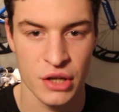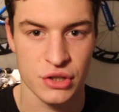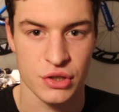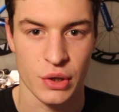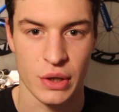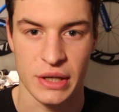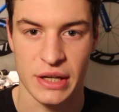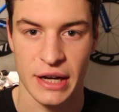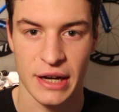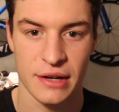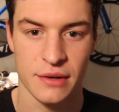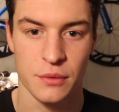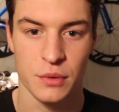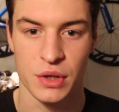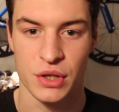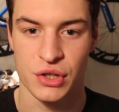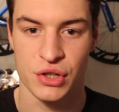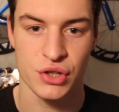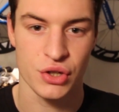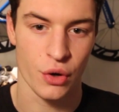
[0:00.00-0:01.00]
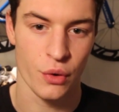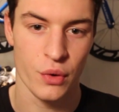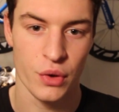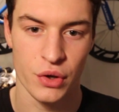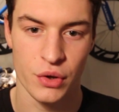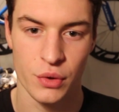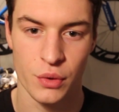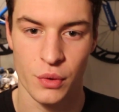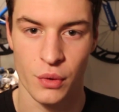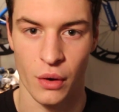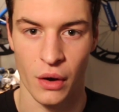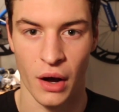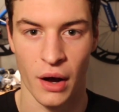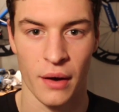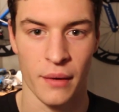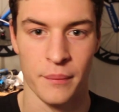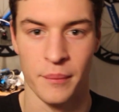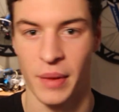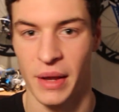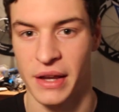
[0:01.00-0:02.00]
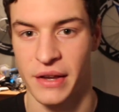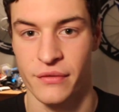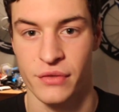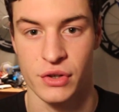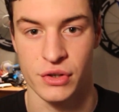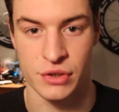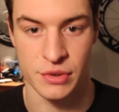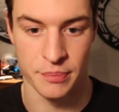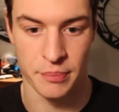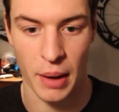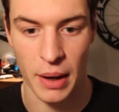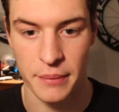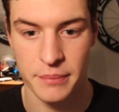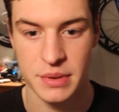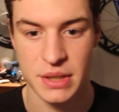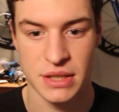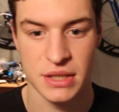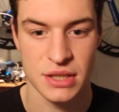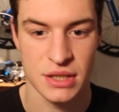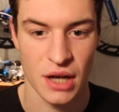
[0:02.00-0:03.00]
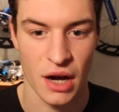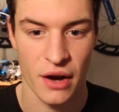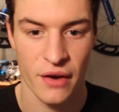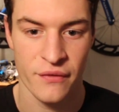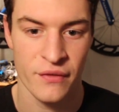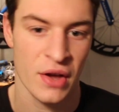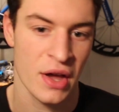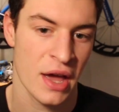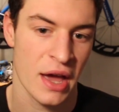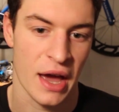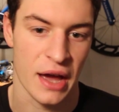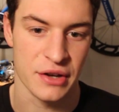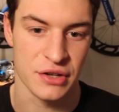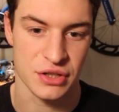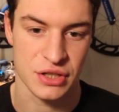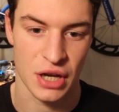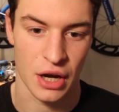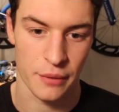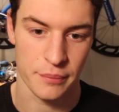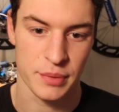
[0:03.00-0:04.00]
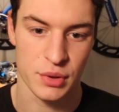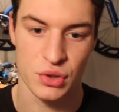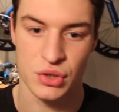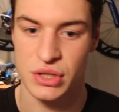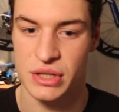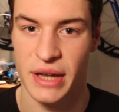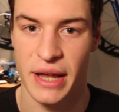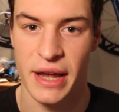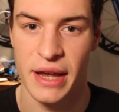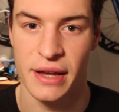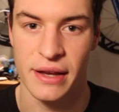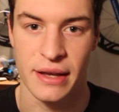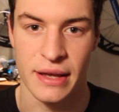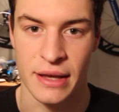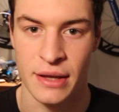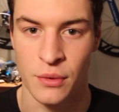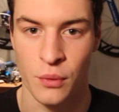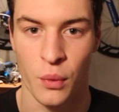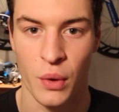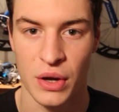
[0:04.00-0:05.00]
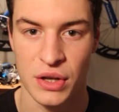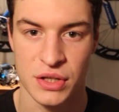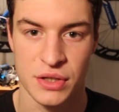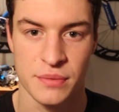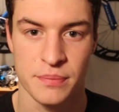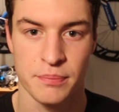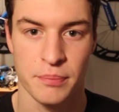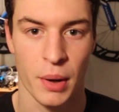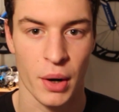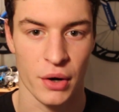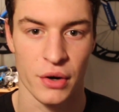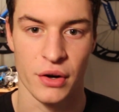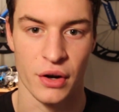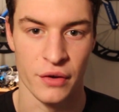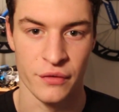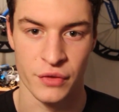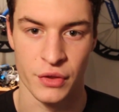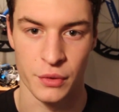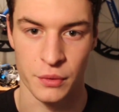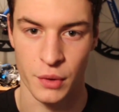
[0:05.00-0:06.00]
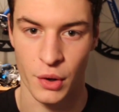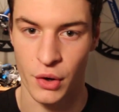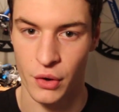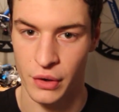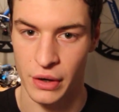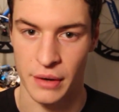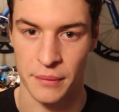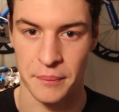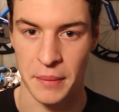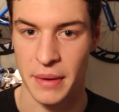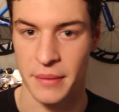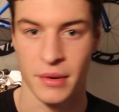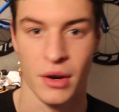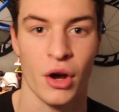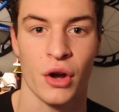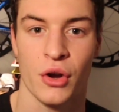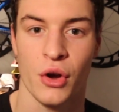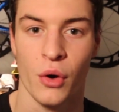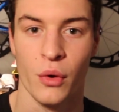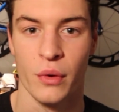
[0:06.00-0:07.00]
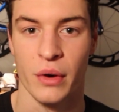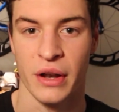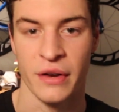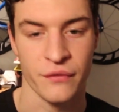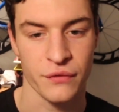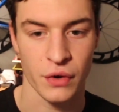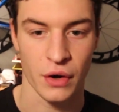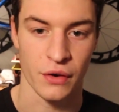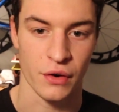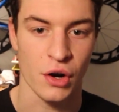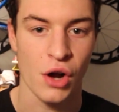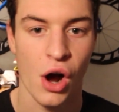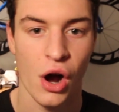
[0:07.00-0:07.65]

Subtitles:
so it kind of would show you like if there's bumps and stuff, and just help you stay in one part of the road and maybe not go in front of